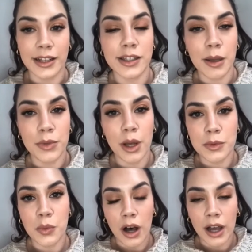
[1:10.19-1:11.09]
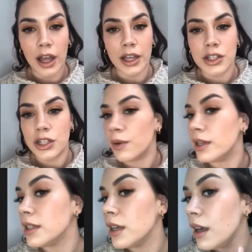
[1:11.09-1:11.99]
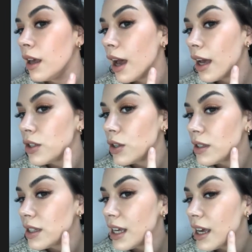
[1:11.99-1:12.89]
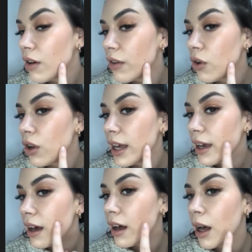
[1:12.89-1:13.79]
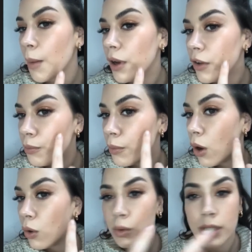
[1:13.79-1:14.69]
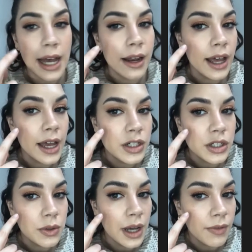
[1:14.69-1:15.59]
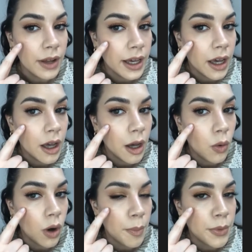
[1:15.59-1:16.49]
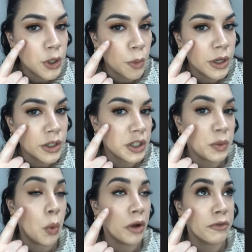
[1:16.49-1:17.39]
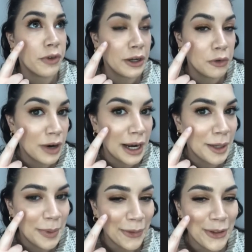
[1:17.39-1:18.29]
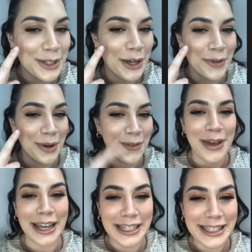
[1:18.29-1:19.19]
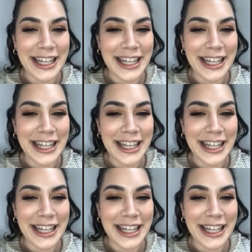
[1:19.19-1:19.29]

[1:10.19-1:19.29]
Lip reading: Sometimes what I like to do is, as you can see here, I've got like a couple of moles, and I actually do have like quite a predominant just one freckle randomly on the side of my face.